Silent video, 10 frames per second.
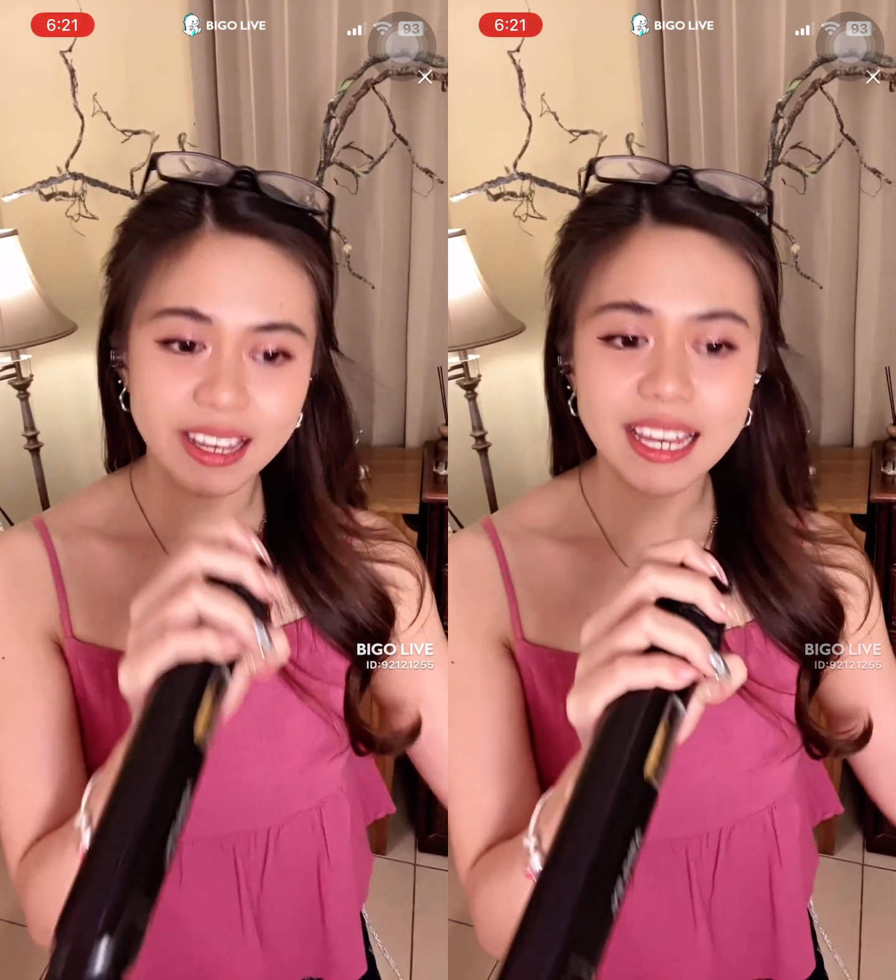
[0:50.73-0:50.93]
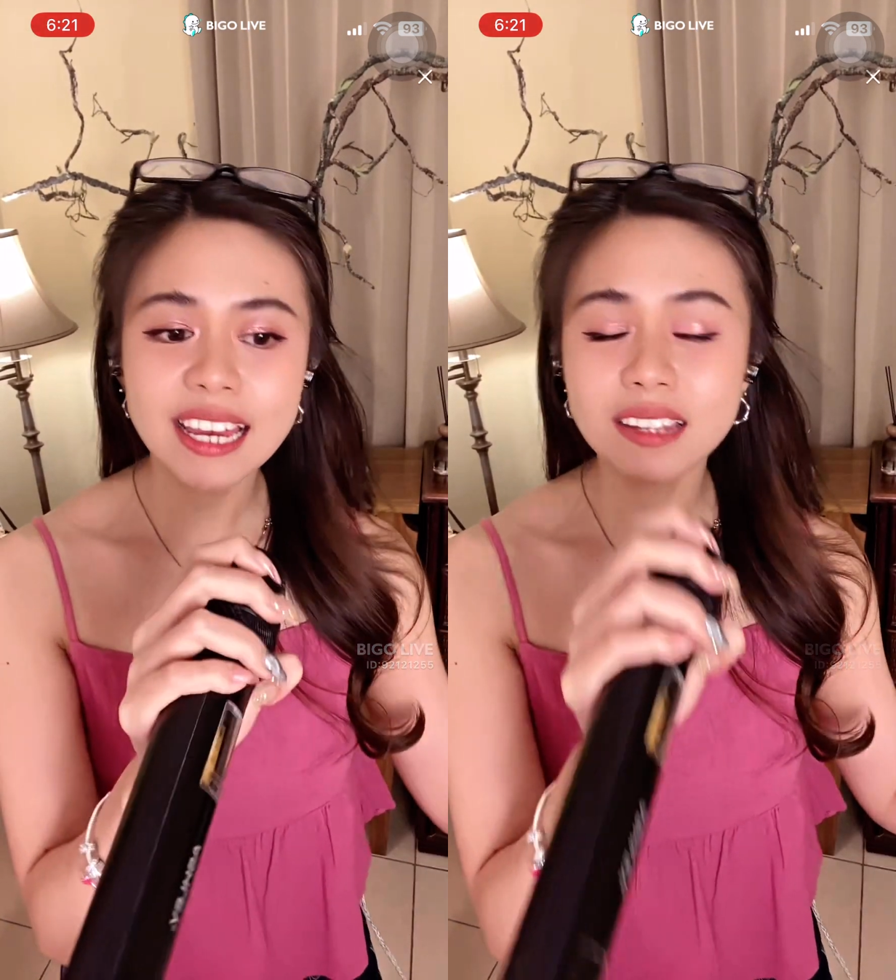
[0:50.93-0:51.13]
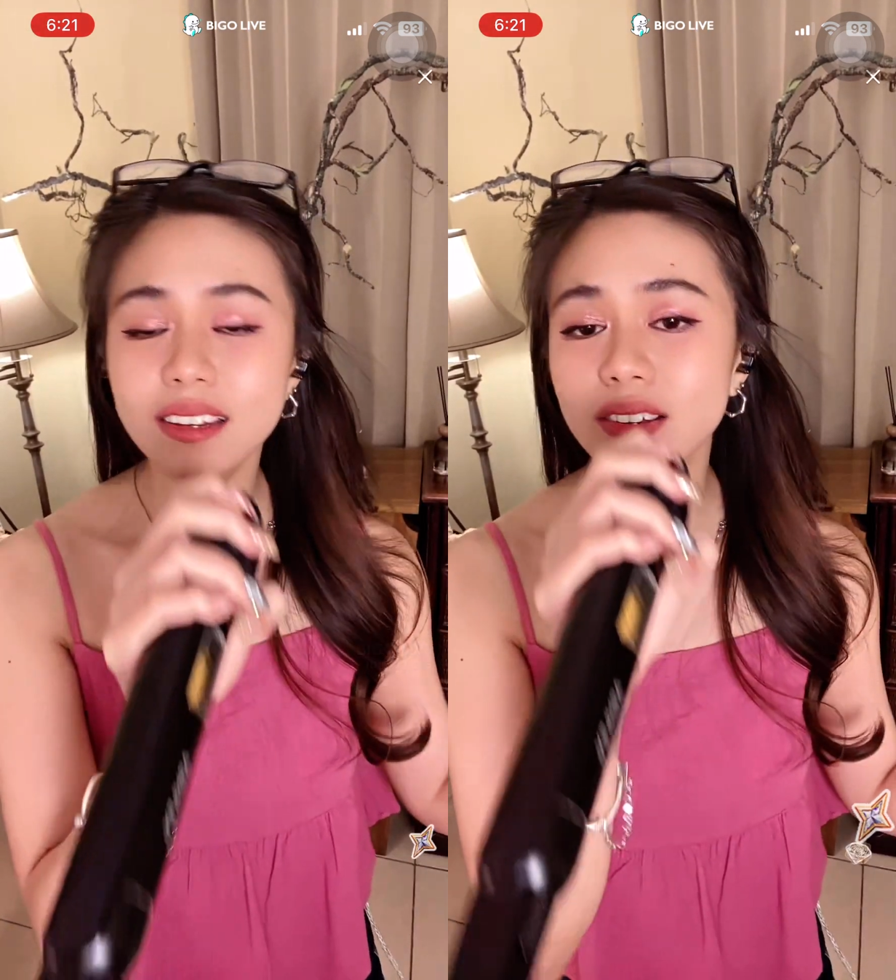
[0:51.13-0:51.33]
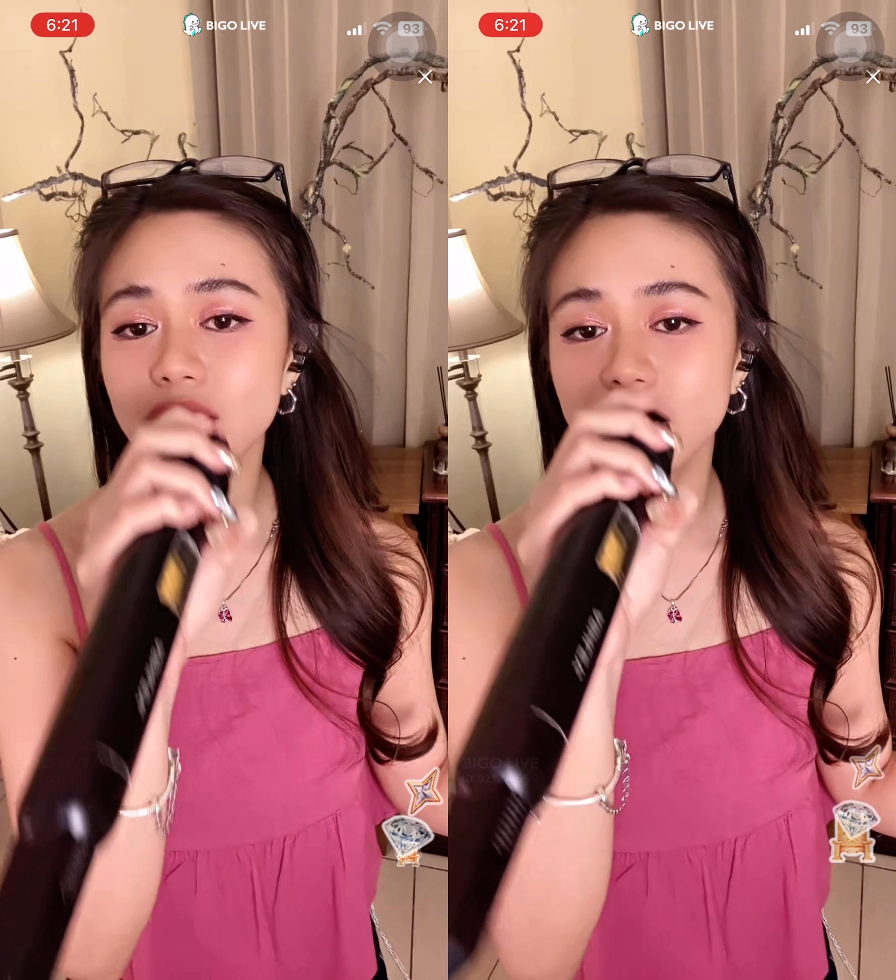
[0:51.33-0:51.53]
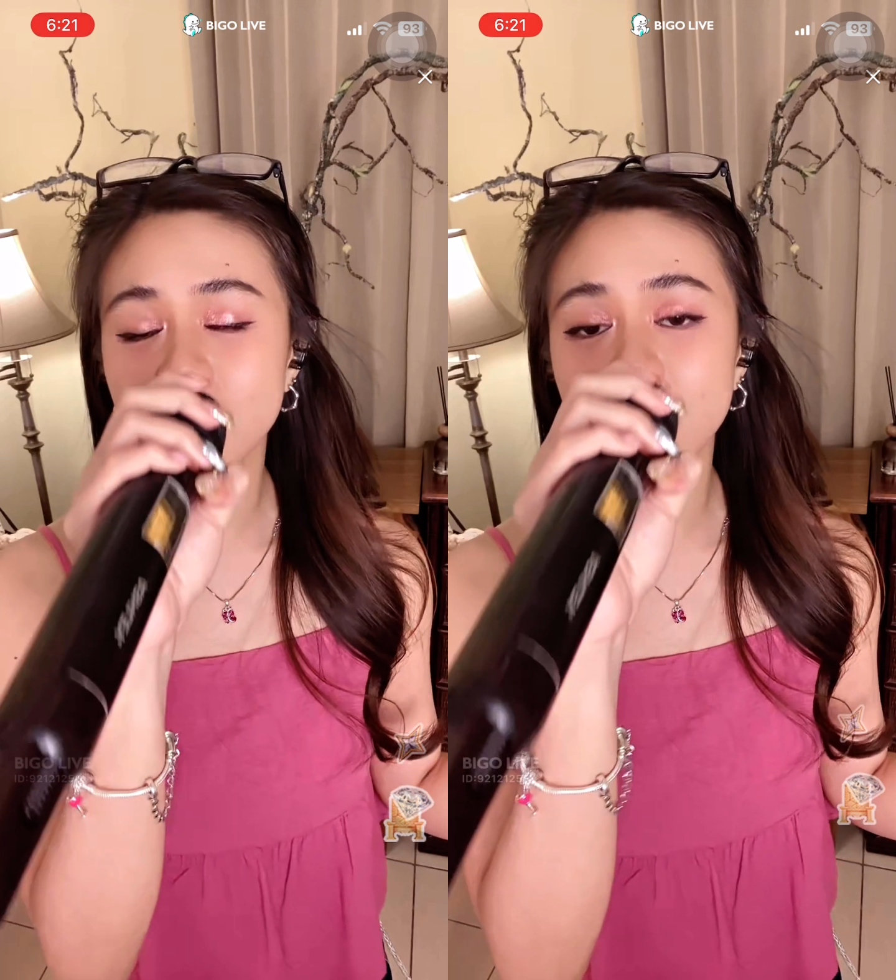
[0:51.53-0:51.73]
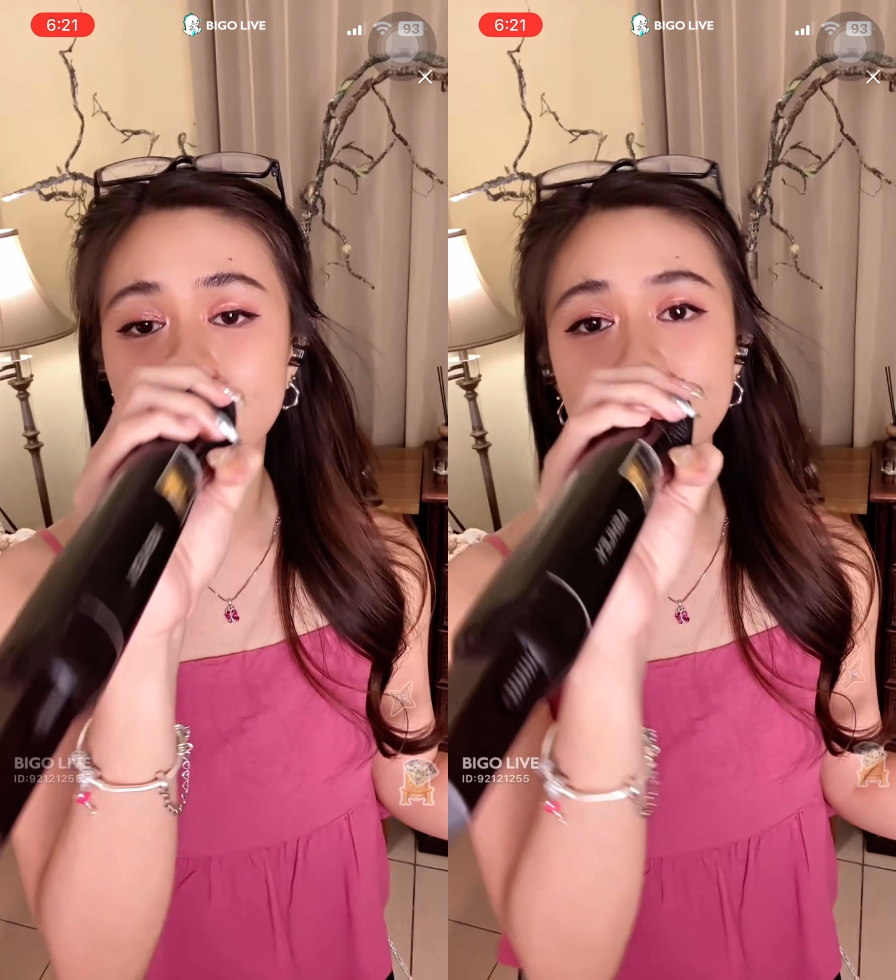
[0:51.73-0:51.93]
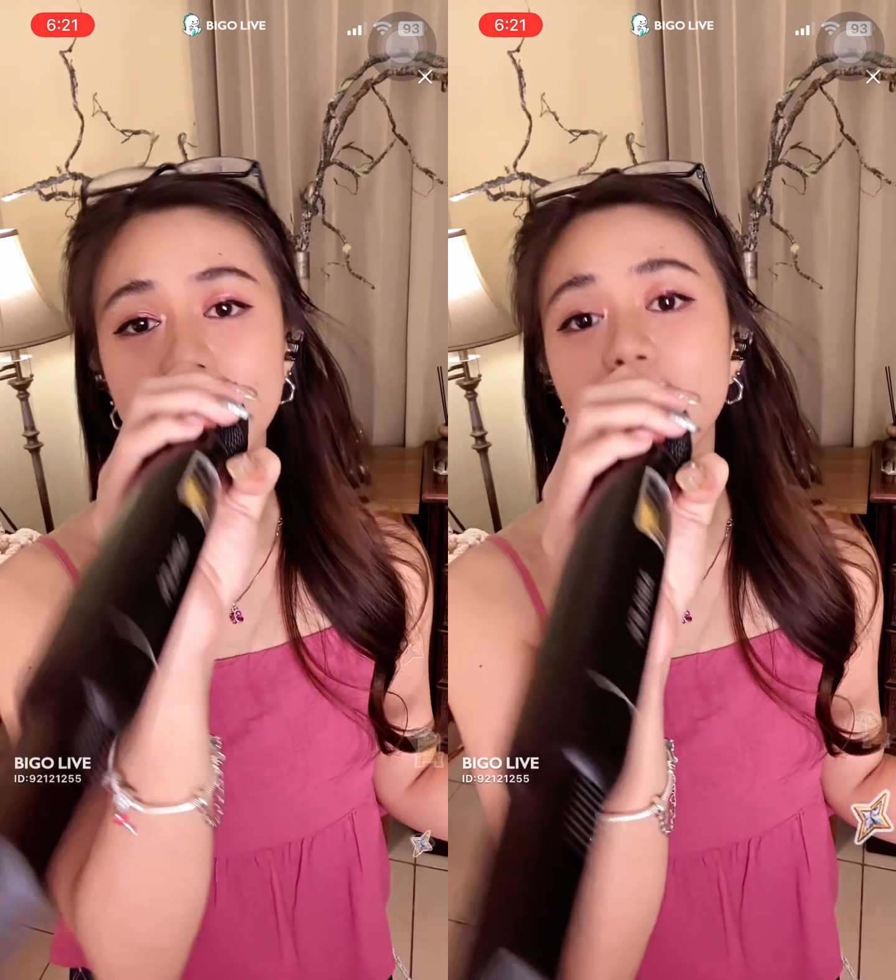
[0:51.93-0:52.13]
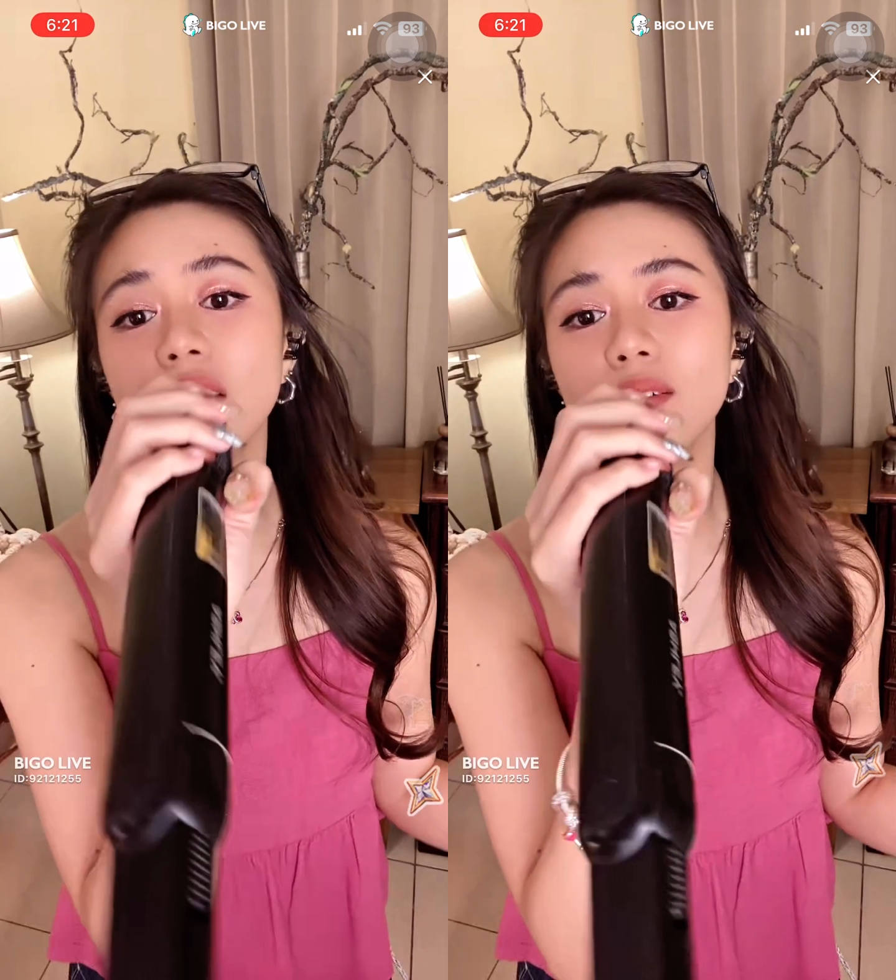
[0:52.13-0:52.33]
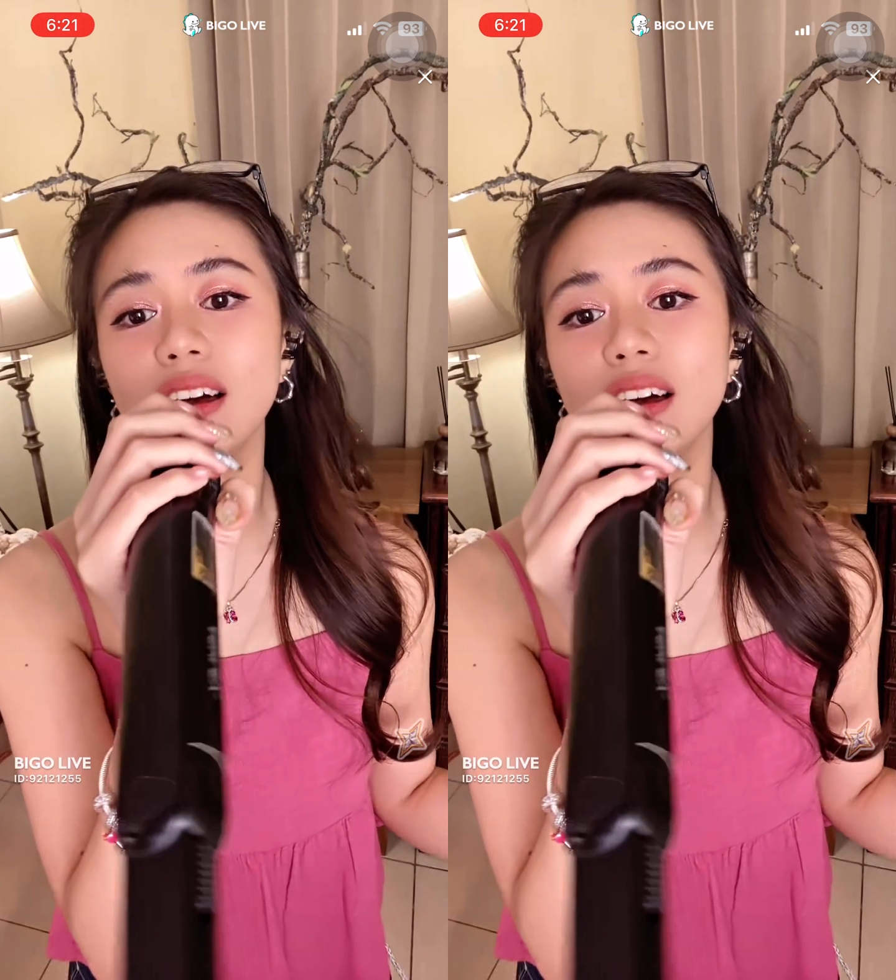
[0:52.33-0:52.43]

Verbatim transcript: When you see me